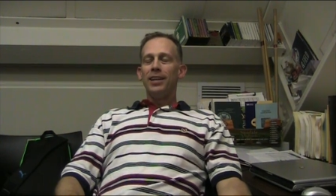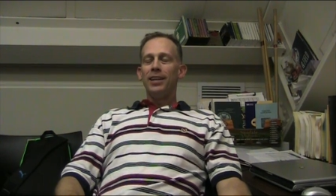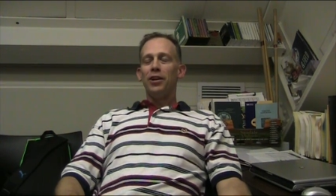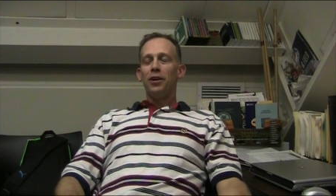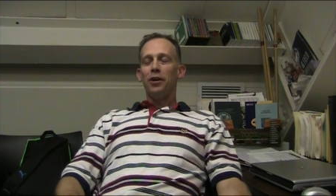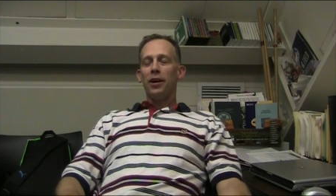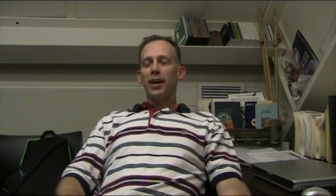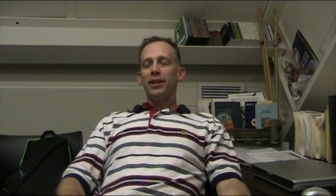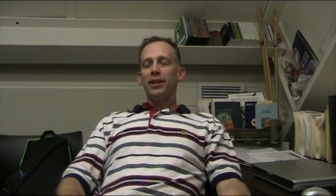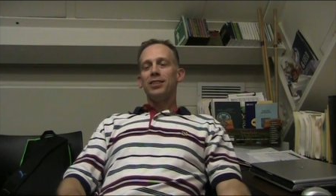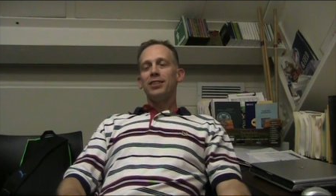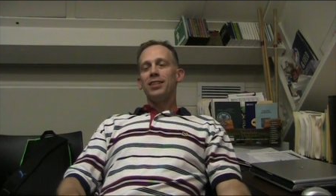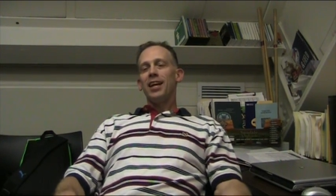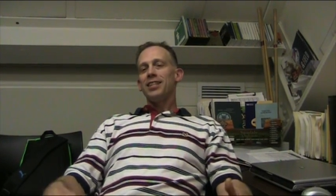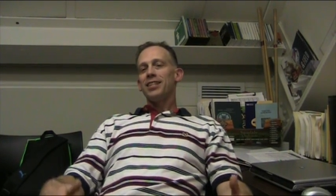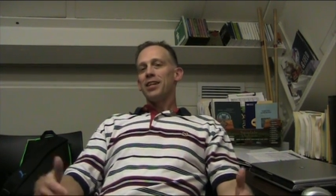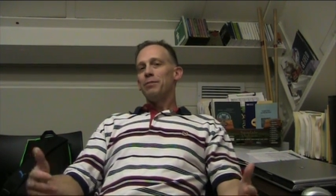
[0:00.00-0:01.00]
You know, I just
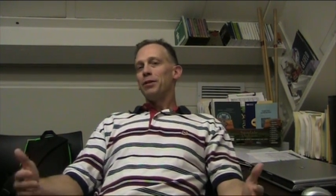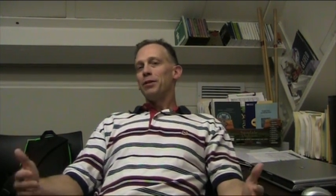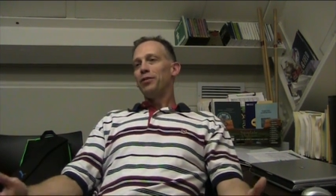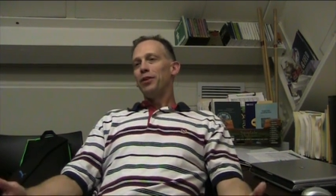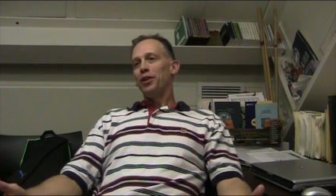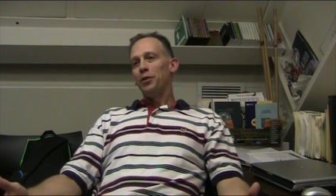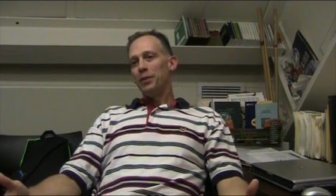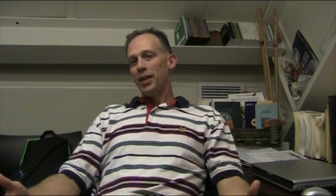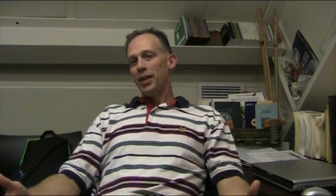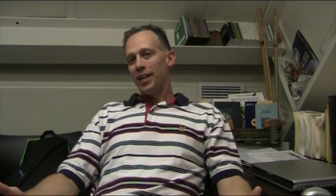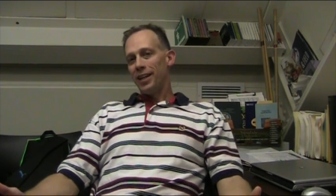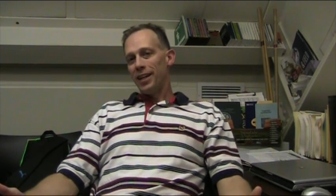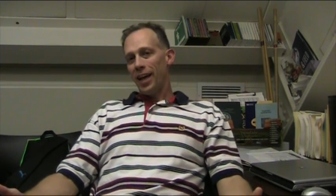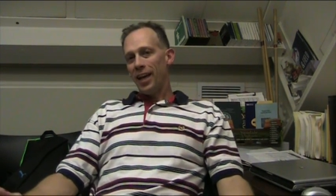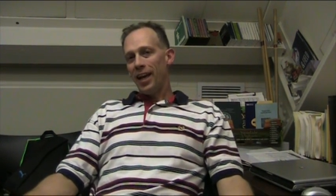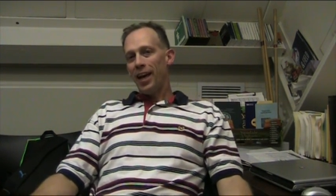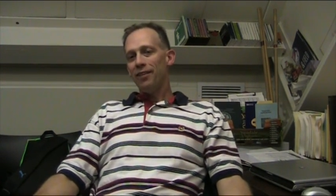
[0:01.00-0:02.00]
ask him to fill me in. I
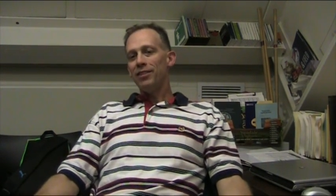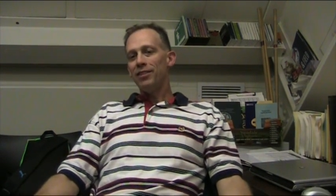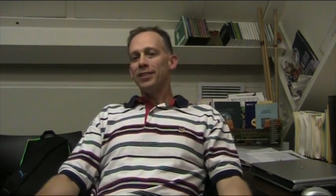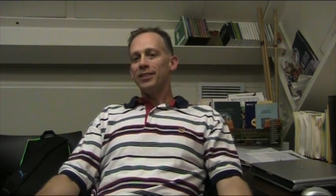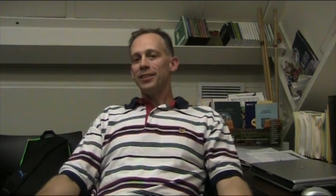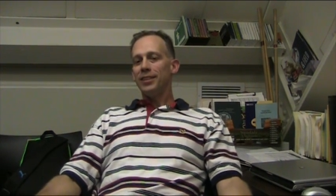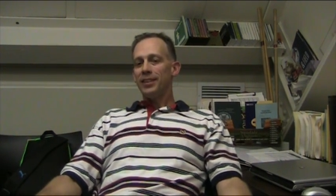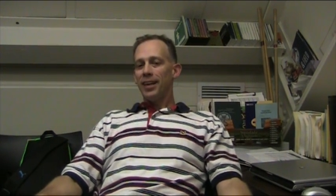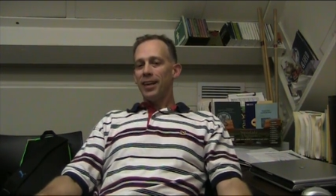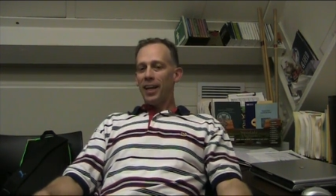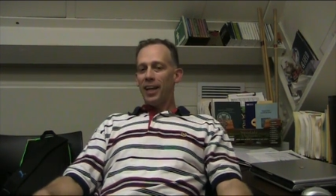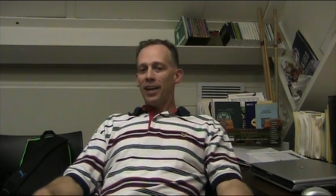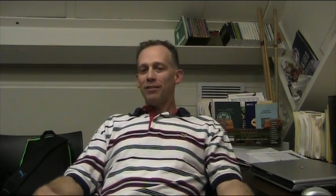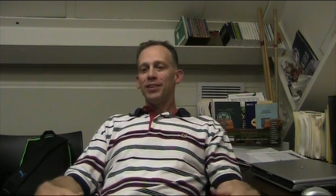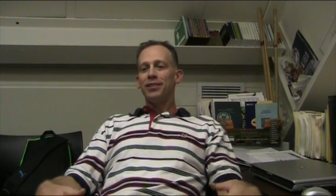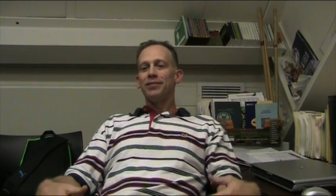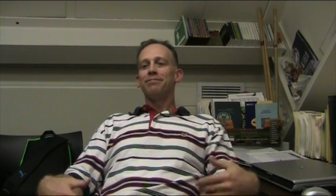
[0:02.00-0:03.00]

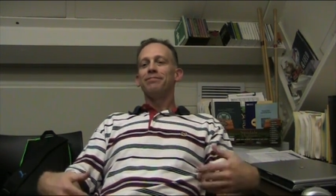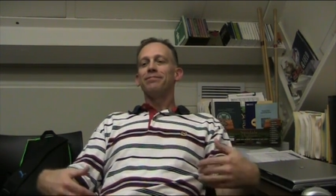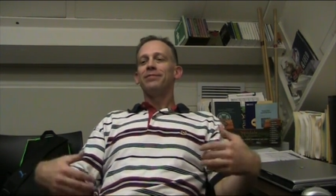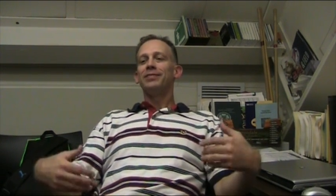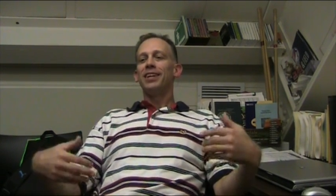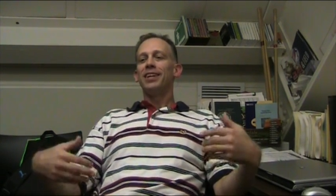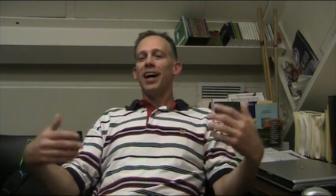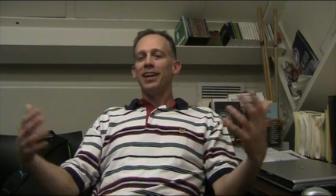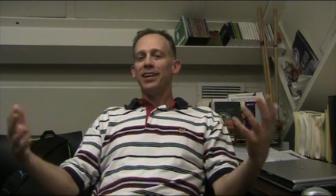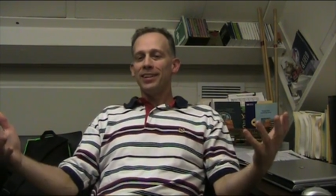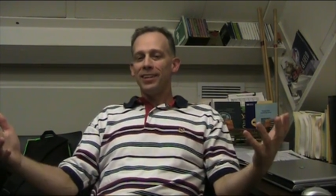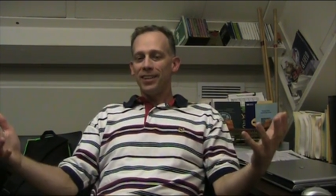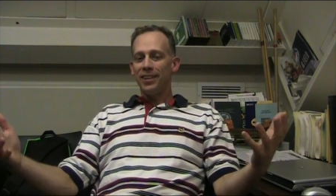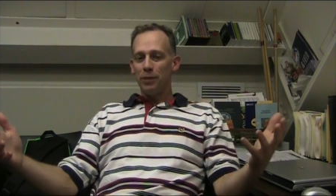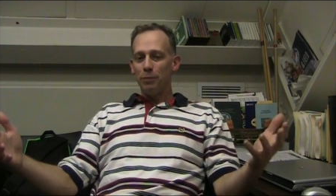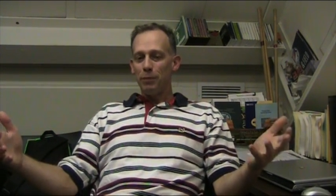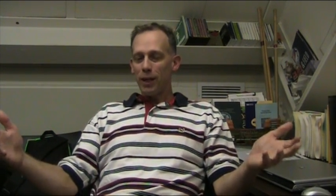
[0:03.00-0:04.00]
haven't gotten
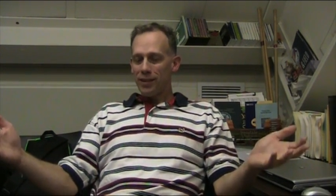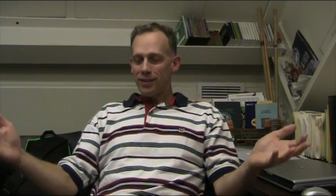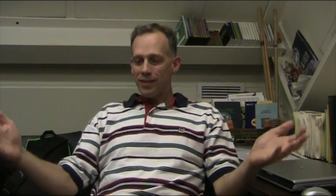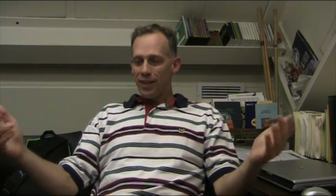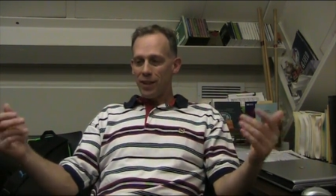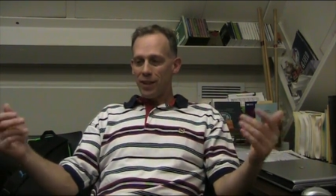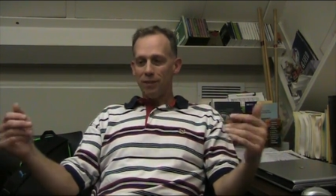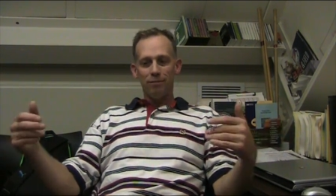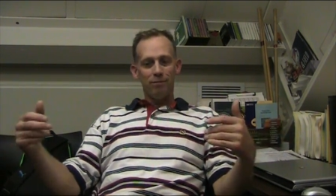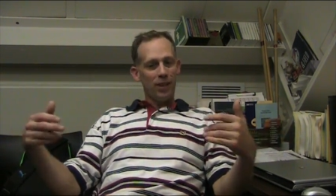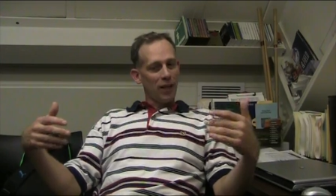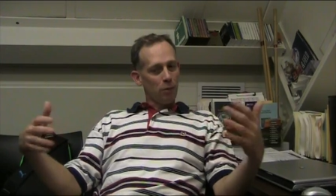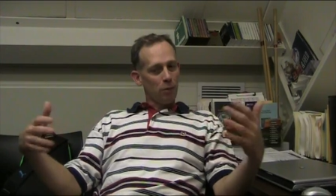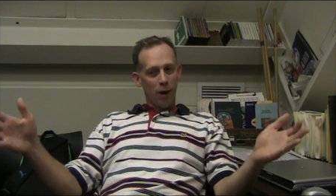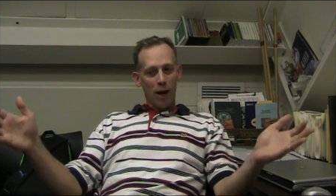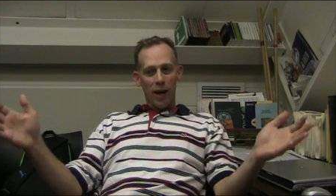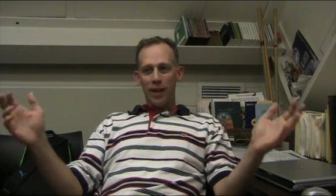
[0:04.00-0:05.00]
in the mix at like
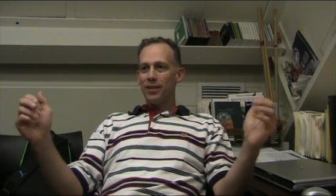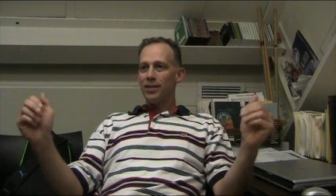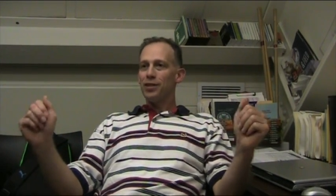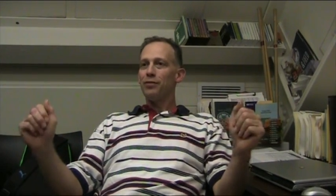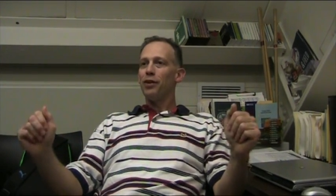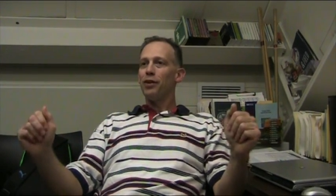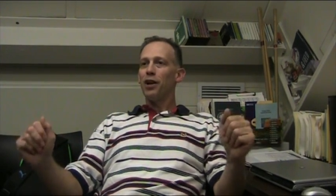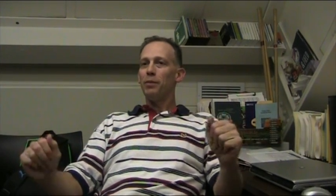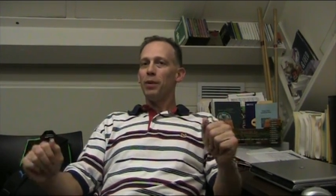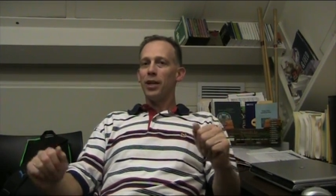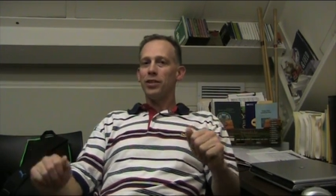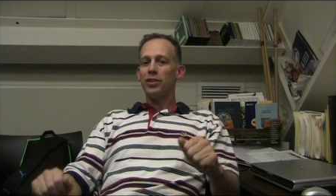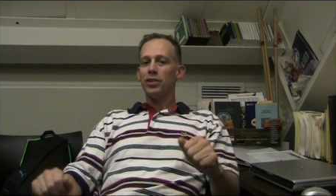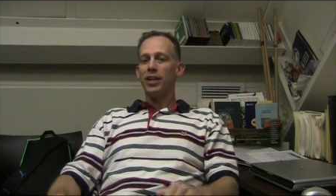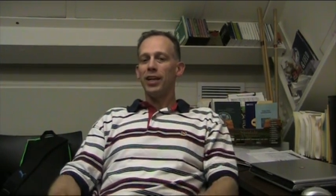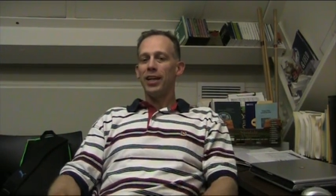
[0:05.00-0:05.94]
practice very much,